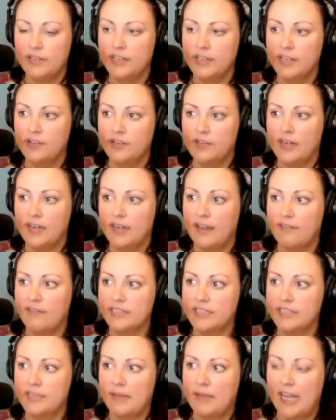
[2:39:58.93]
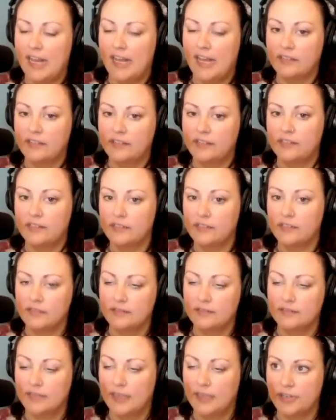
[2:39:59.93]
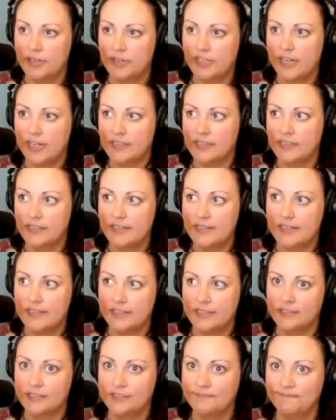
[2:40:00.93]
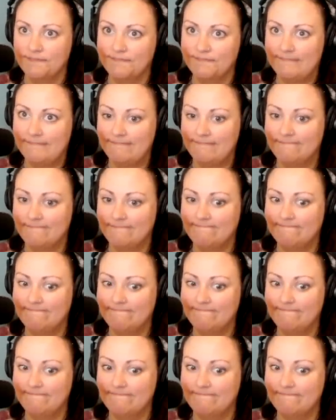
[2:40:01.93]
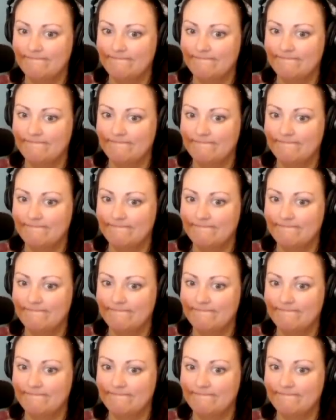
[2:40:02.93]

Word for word: one on you, and every time I ask, I'm rejected. So uh, I